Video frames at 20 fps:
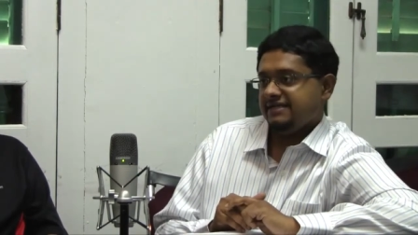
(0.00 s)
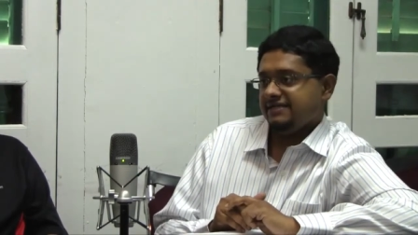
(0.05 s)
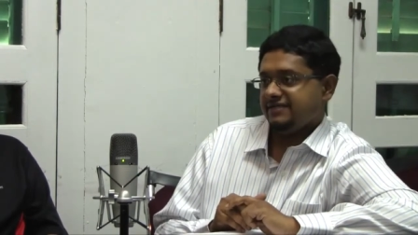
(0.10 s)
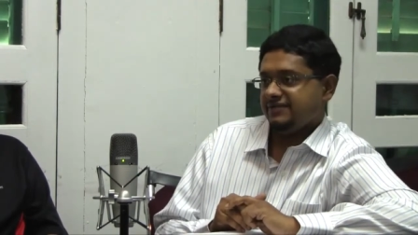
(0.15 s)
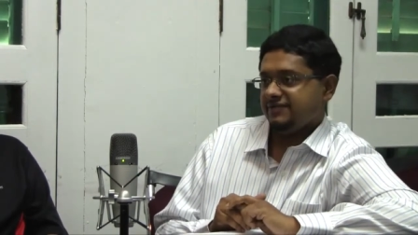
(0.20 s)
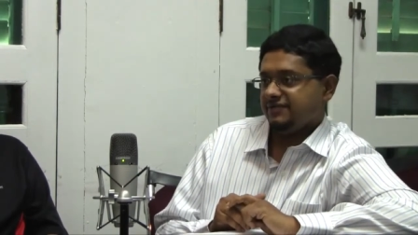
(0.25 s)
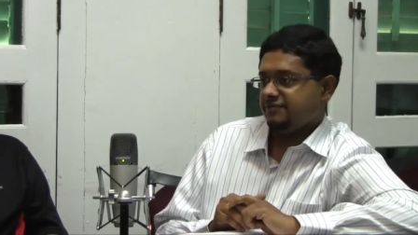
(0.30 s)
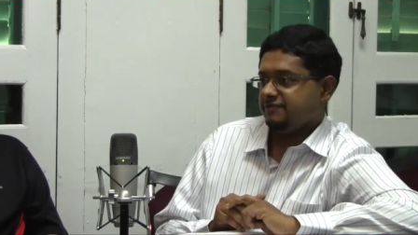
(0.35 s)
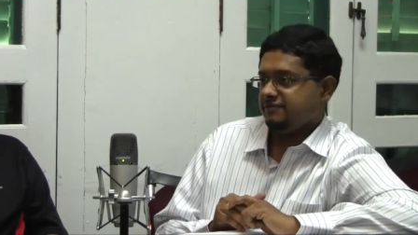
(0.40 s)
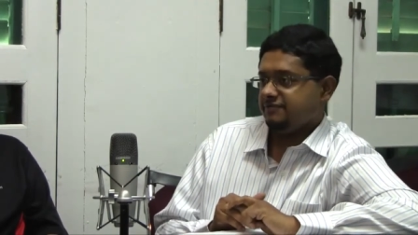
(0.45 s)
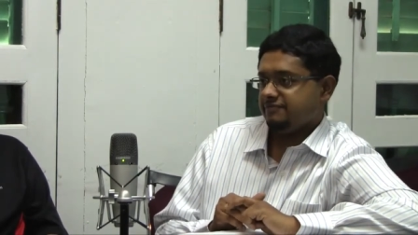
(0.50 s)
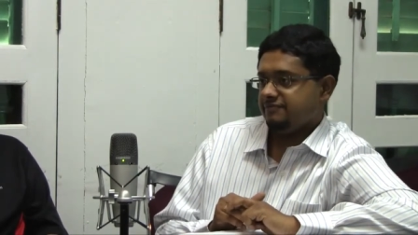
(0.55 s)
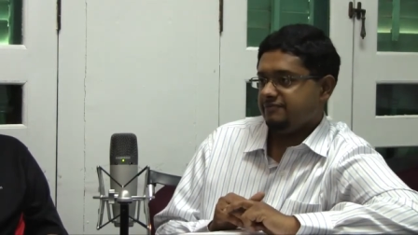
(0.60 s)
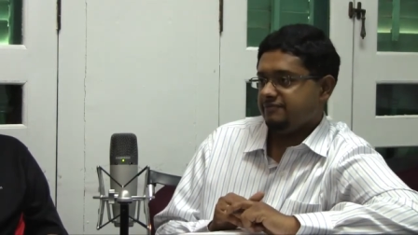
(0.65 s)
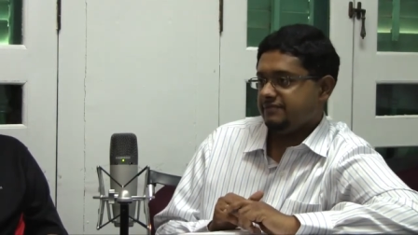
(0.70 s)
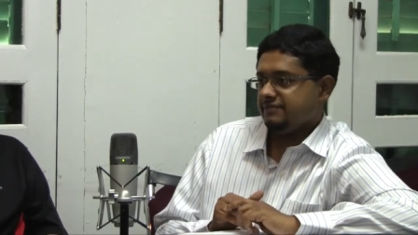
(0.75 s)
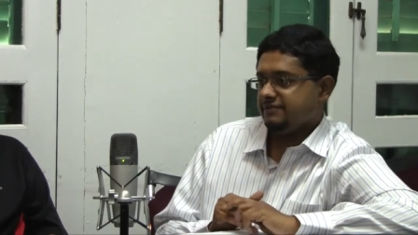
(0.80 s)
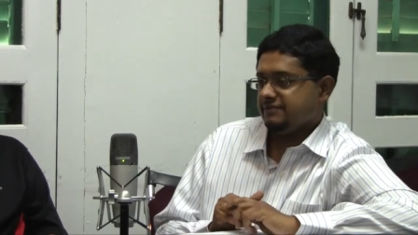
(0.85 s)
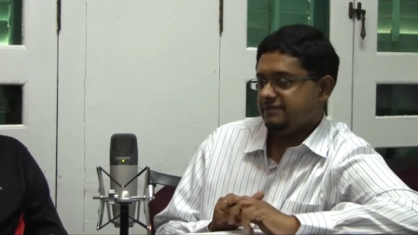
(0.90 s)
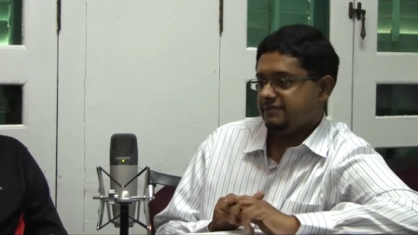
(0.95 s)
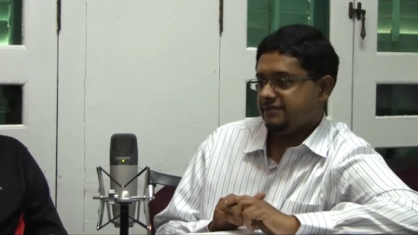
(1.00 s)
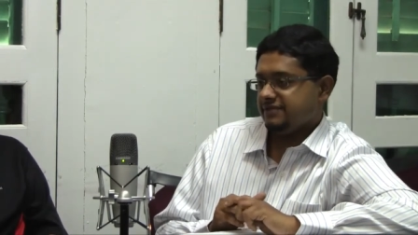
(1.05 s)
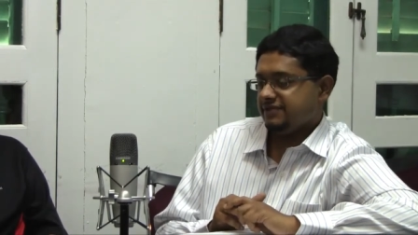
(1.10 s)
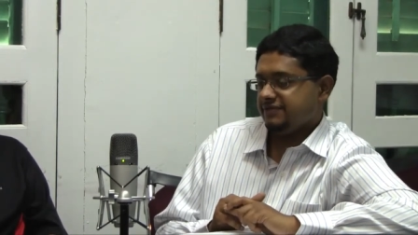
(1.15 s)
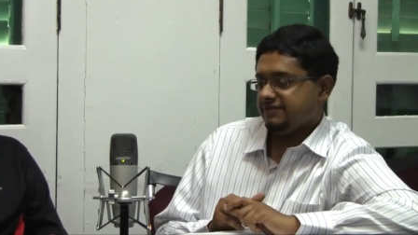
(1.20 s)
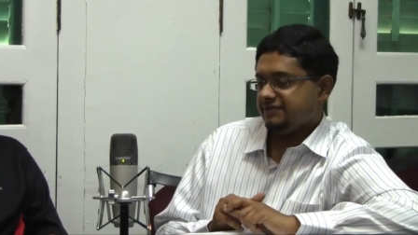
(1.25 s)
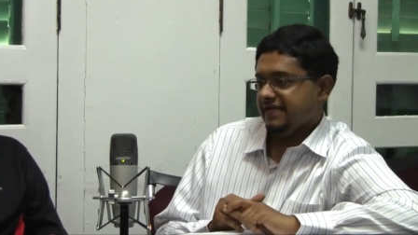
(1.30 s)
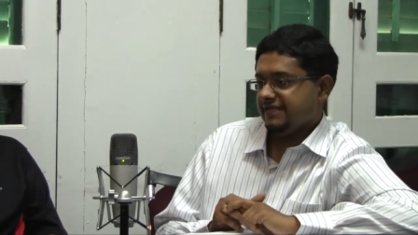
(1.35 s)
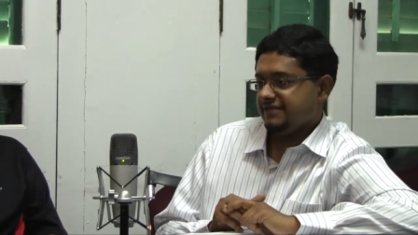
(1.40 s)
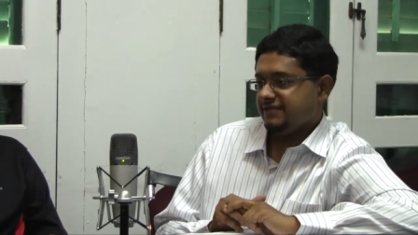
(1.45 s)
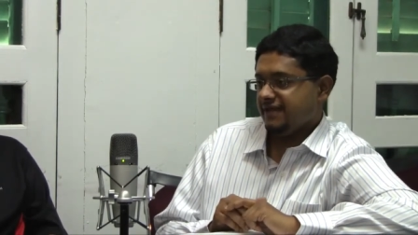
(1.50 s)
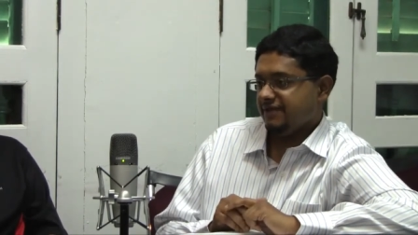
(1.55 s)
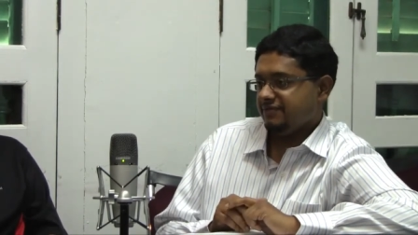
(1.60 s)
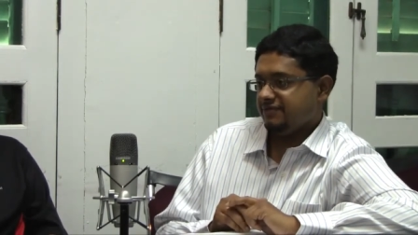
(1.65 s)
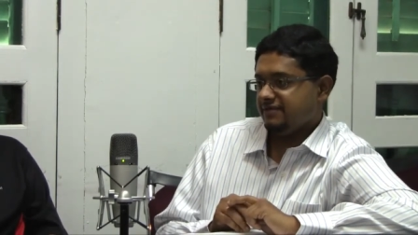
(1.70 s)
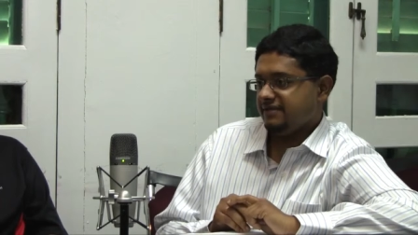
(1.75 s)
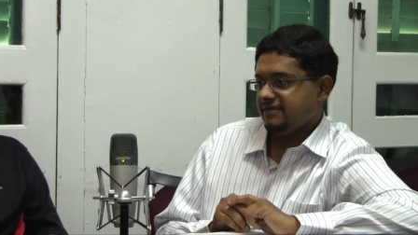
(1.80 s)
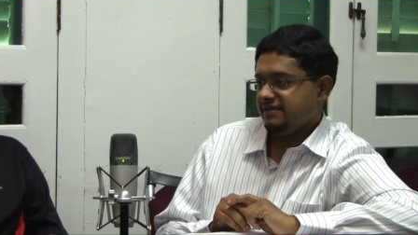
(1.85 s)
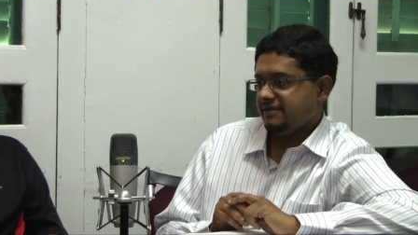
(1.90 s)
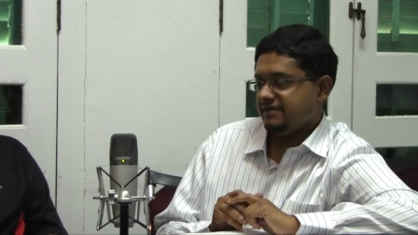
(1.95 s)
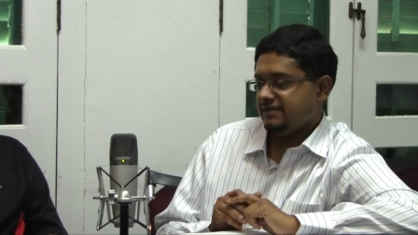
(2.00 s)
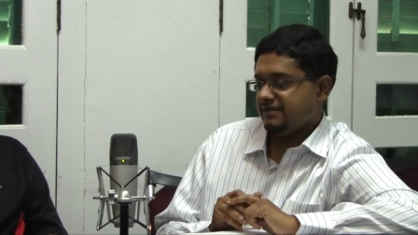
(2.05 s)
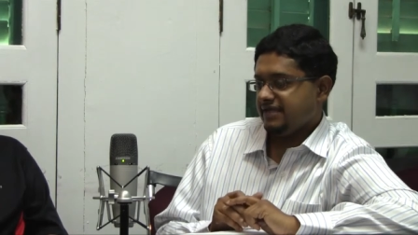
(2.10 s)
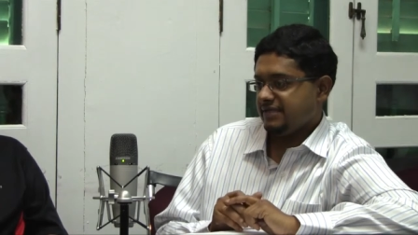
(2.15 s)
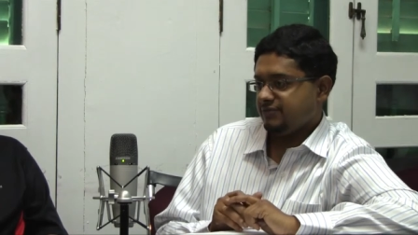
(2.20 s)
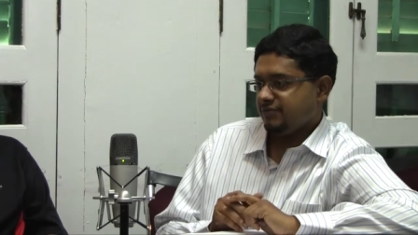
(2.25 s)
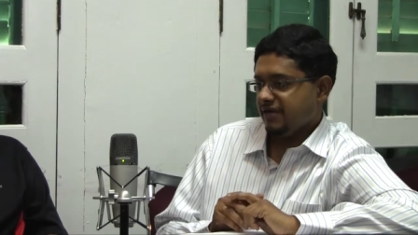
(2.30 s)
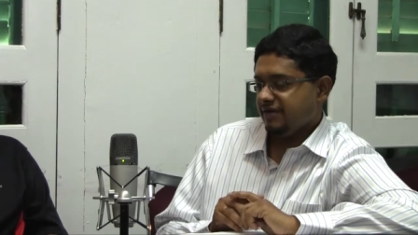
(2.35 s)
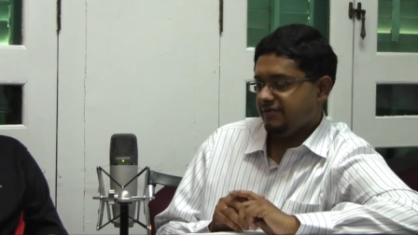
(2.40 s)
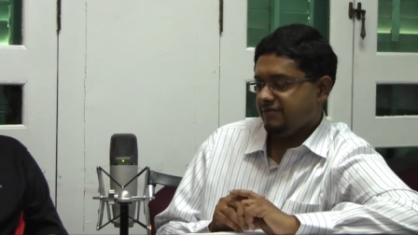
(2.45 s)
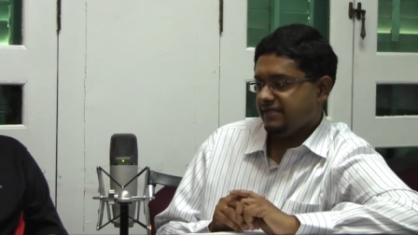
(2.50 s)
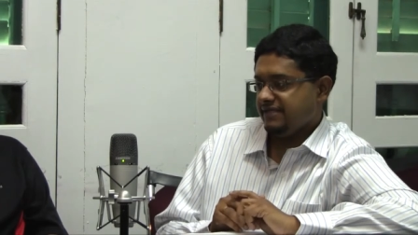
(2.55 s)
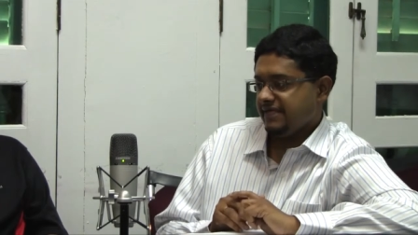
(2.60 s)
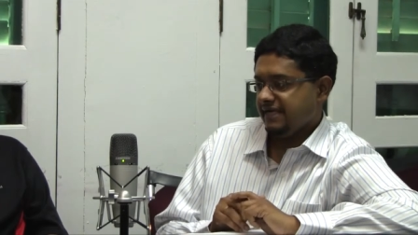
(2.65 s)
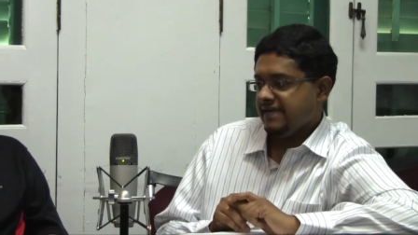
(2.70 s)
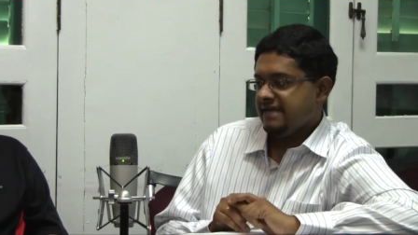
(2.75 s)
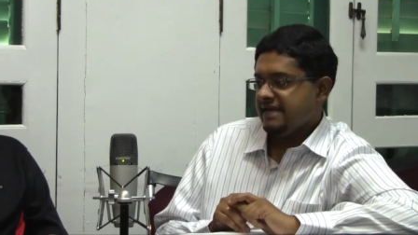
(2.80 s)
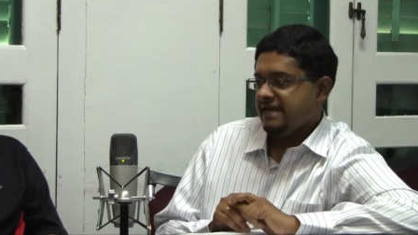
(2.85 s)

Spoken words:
So that's what I would say.